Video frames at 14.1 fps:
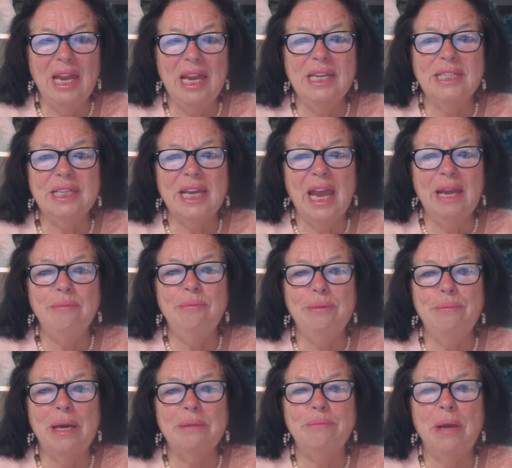It can be
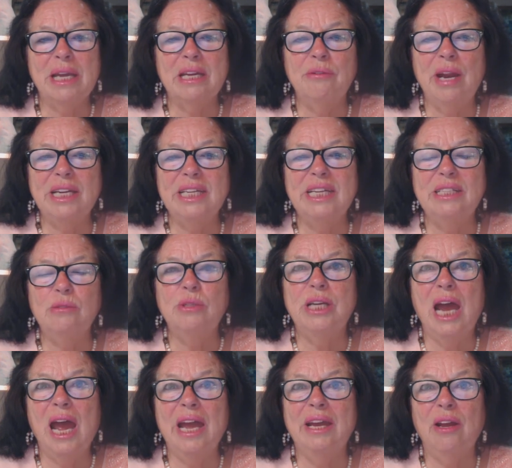but my
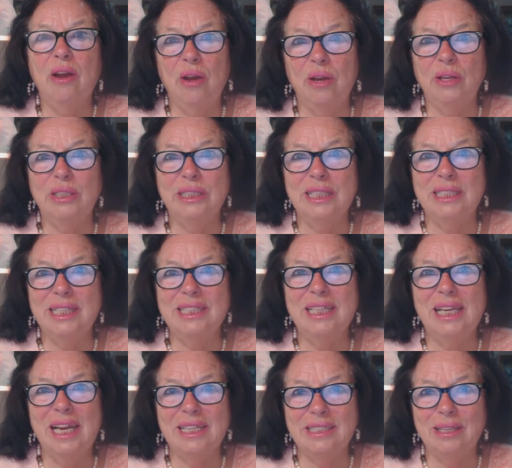gratitude I earn. This is
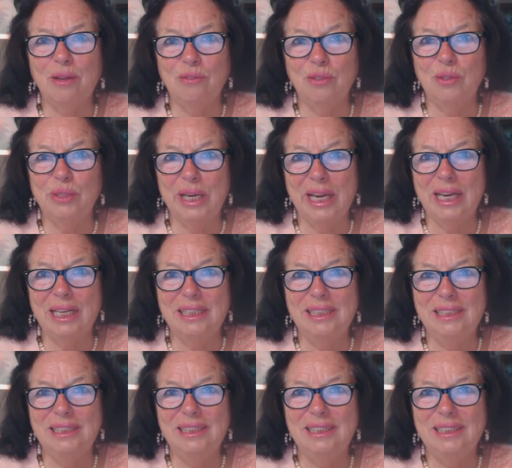the lesson of today,
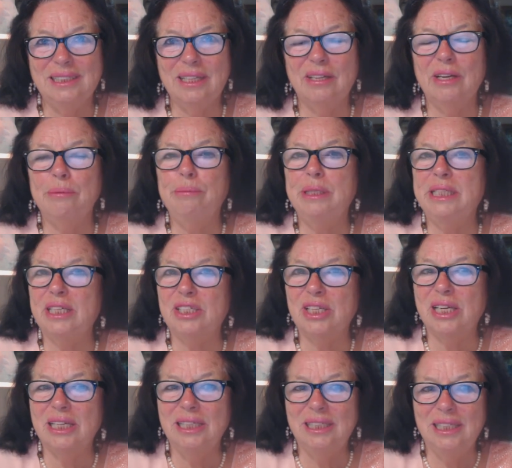the repetition.